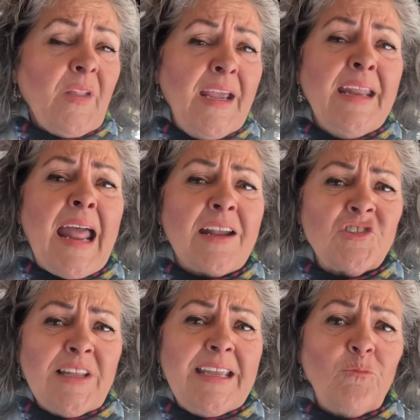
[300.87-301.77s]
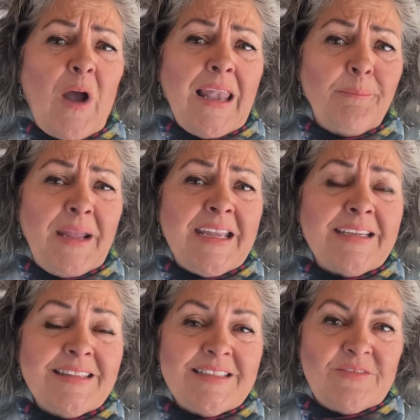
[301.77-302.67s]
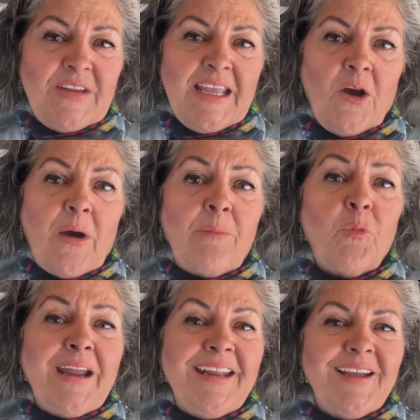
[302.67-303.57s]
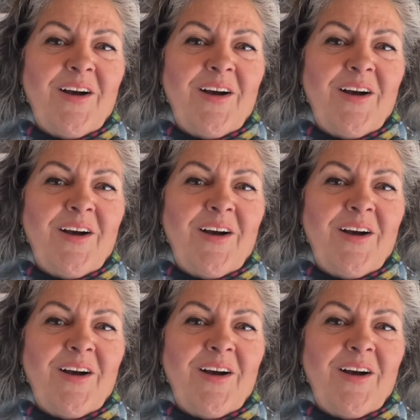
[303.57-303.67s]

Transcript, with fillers: And actually, while I'm making this video, I'm waiting